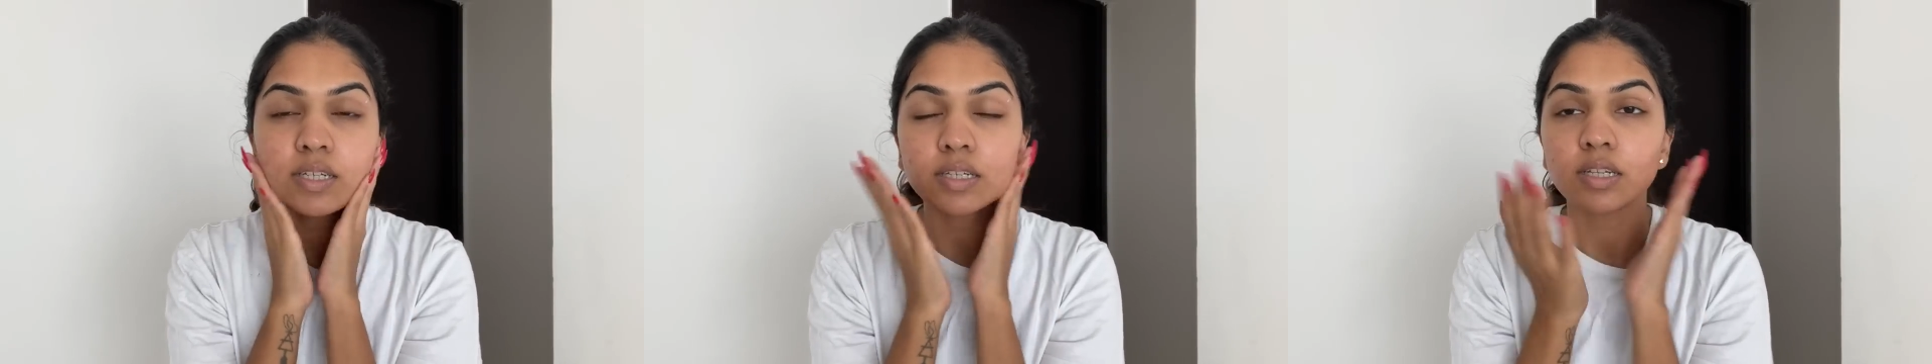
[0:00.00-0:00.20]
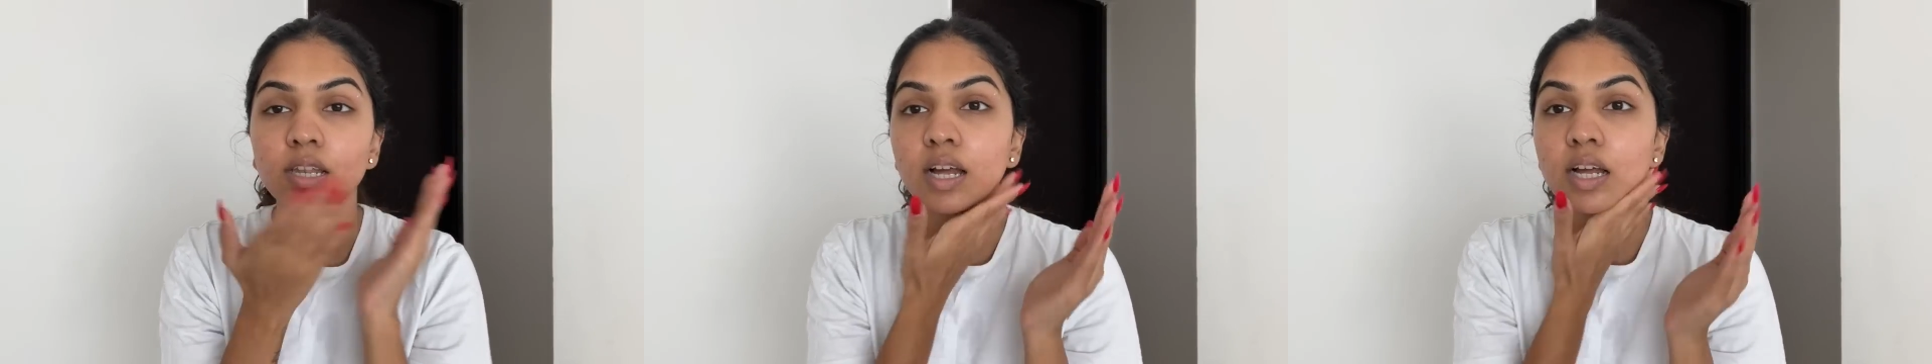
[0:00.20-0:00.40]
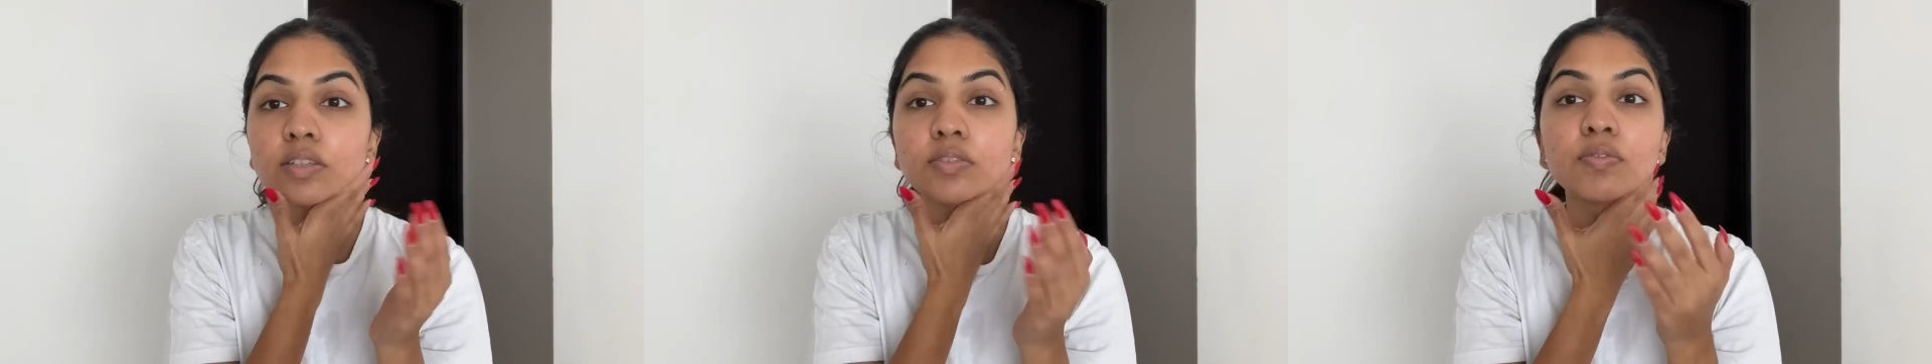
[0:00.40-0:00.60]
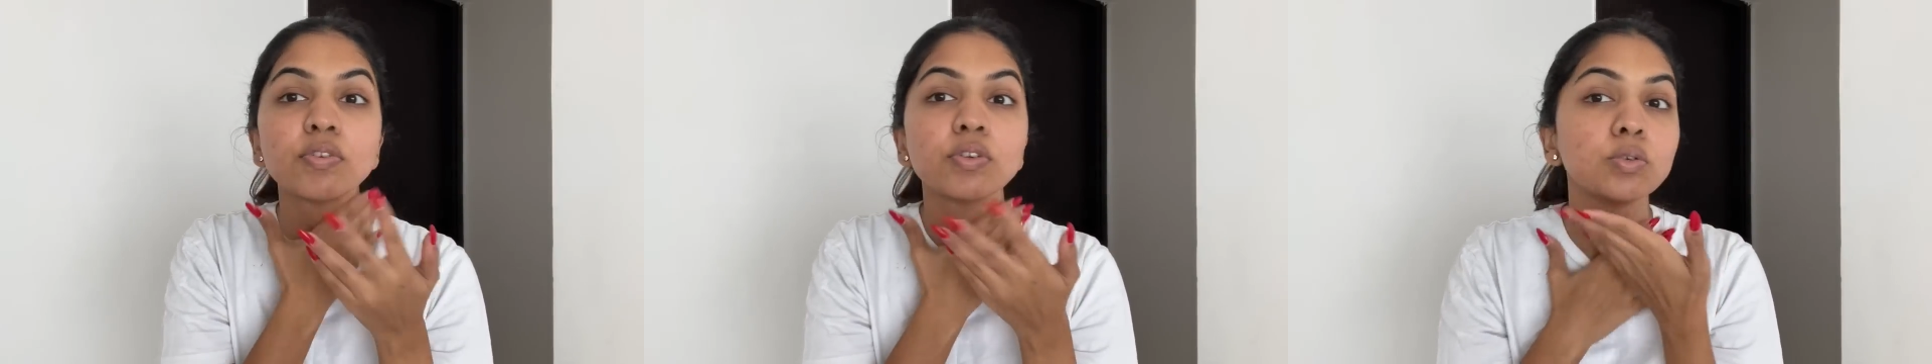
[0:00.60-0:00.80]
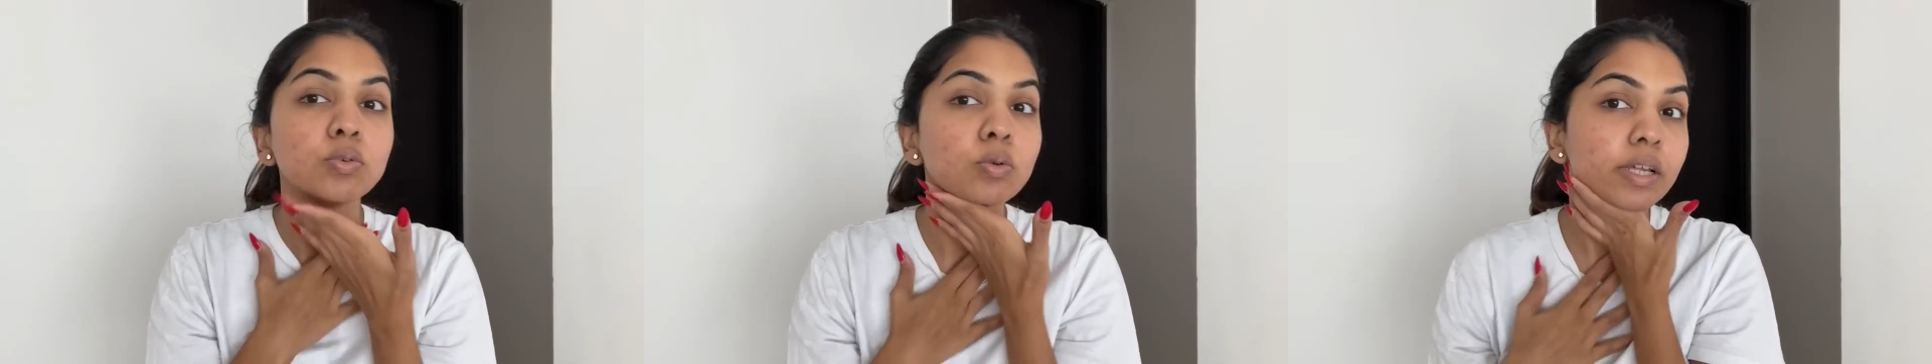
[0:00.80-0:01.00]
in the last
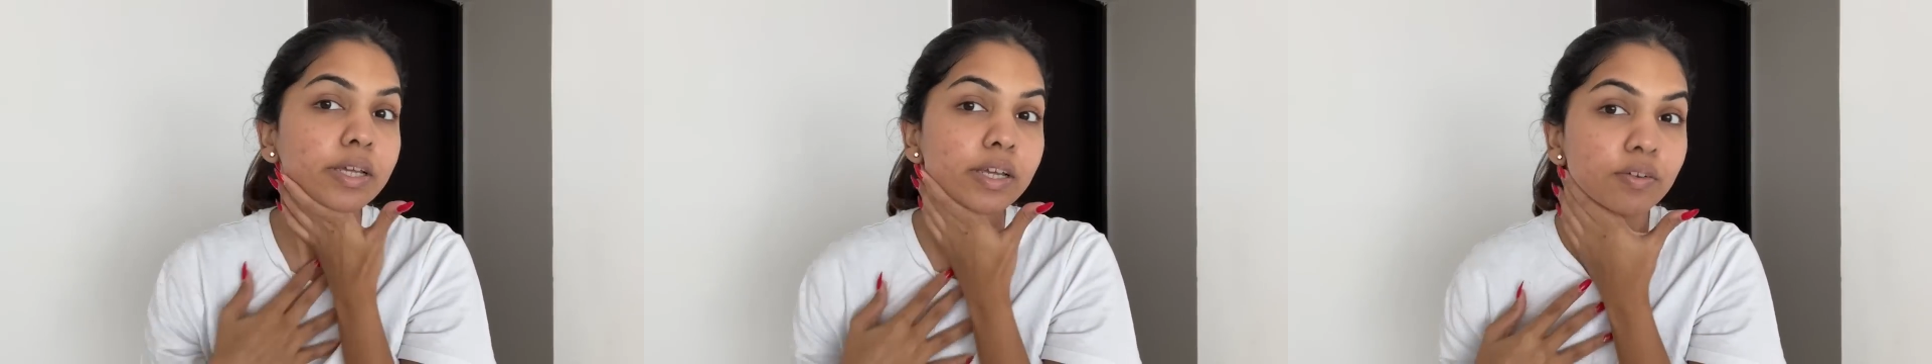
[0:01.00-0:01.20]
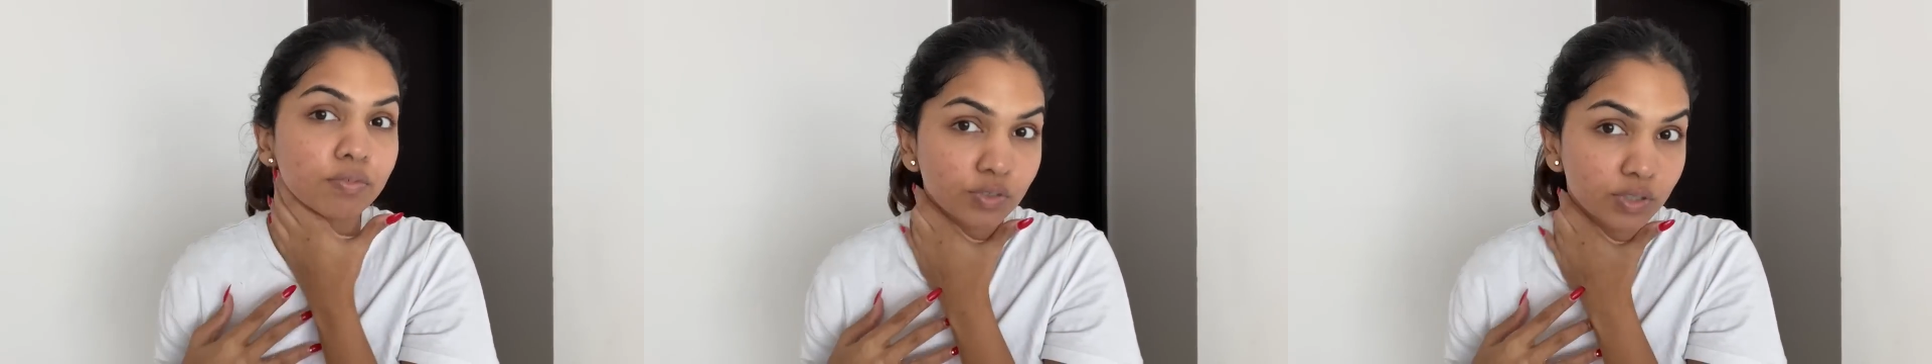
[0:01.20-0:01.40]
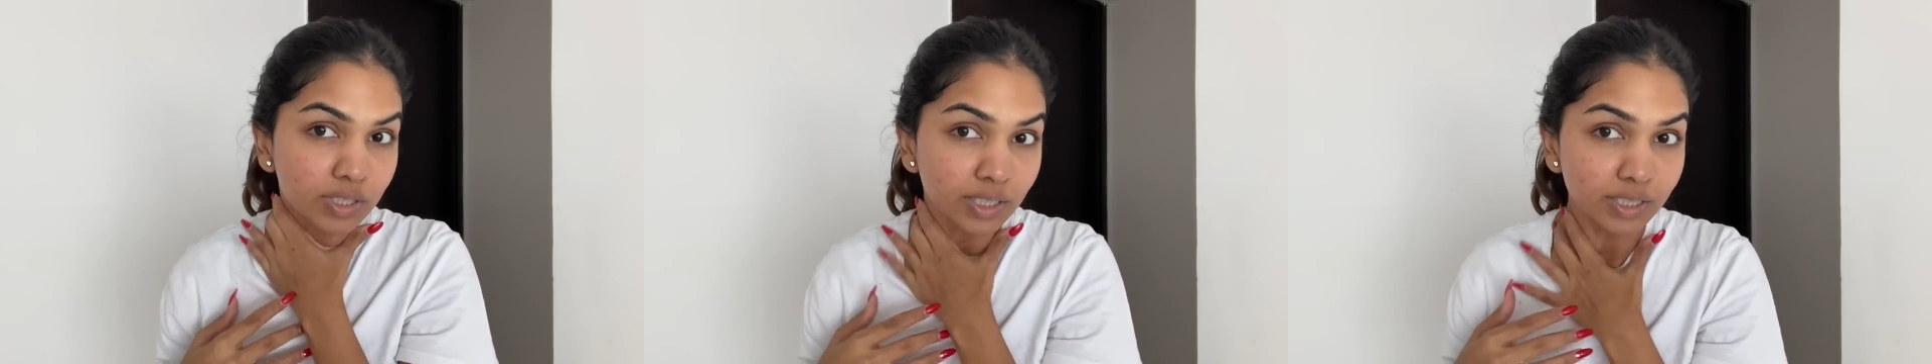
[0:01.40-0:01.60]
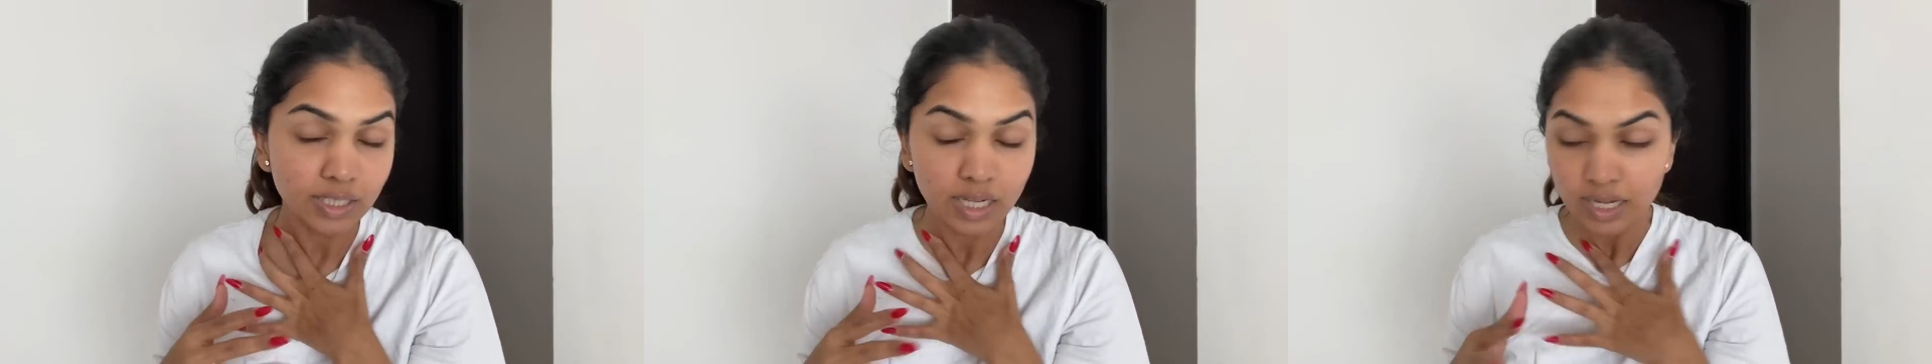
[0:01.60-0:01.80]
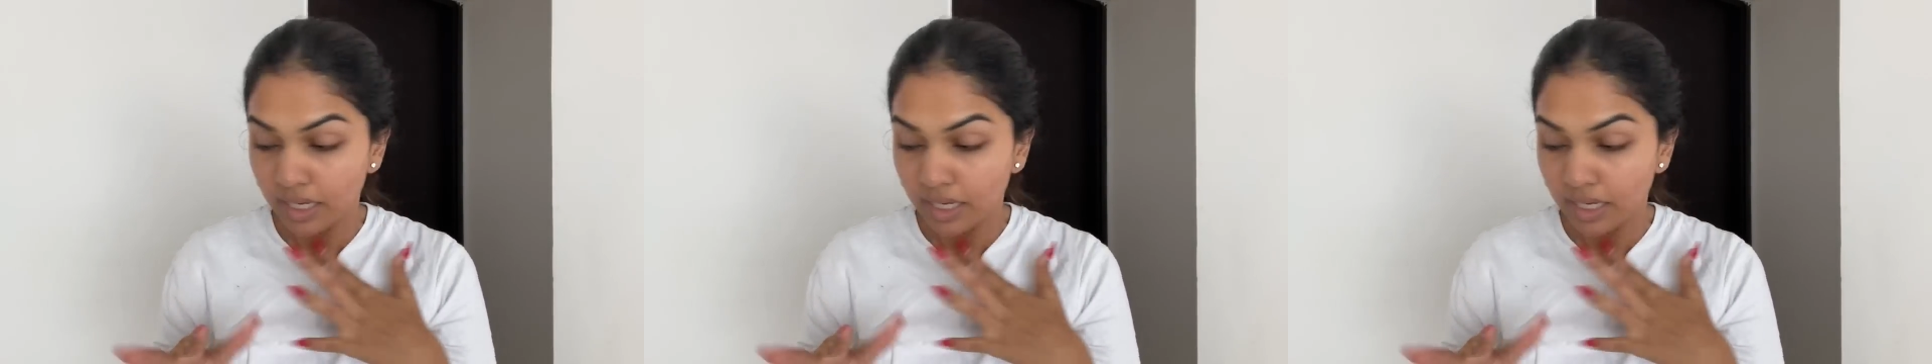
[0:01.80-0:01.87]
few like weeks,